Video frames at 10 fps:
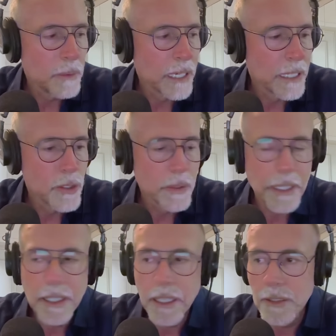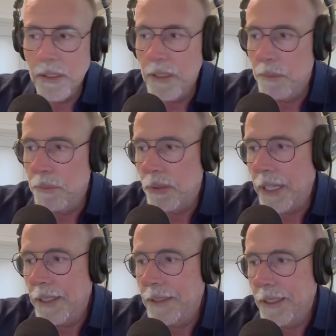when I drink, I turn a
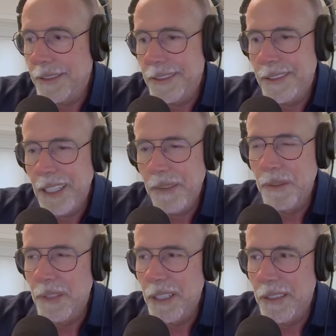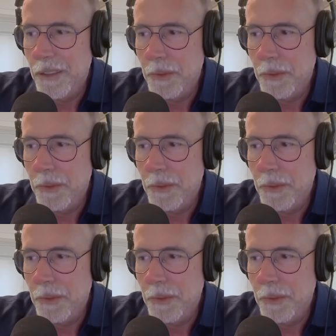bright, like, it's not even red. It's